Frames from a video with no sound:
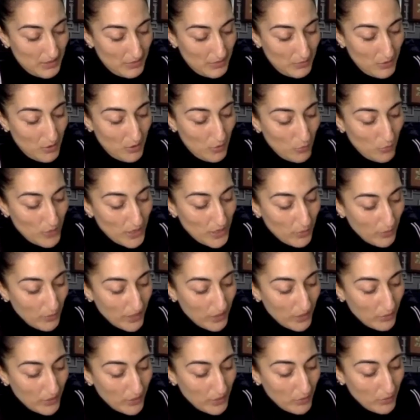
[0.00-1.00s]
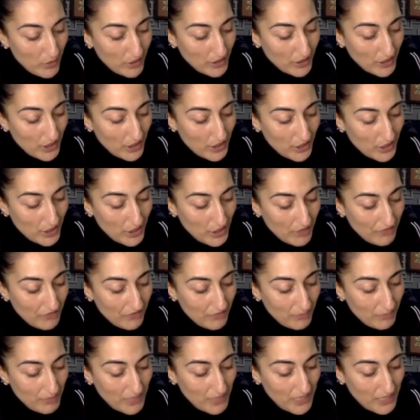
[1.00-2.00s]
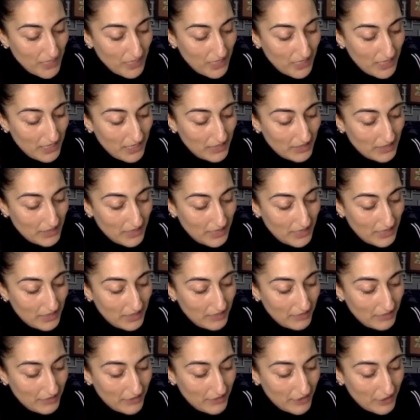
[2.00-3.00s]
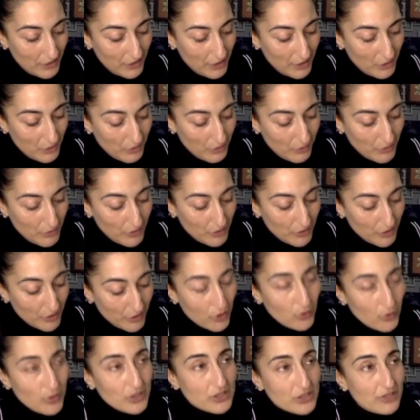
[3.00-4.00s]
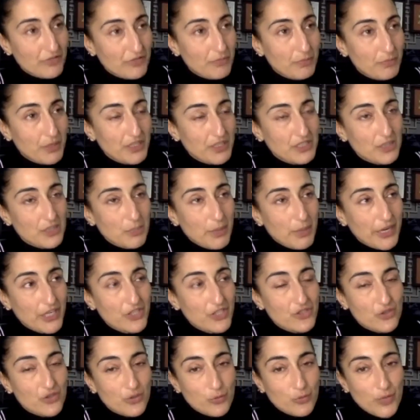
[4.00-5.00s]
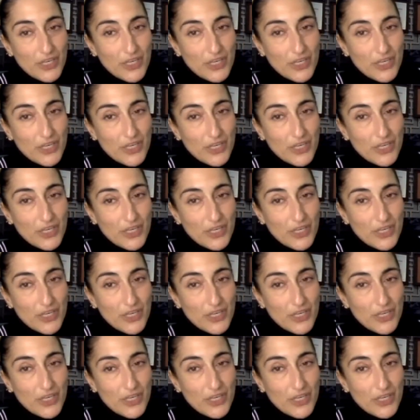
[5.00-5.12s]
Well, we want, for me and with you as the patron, we're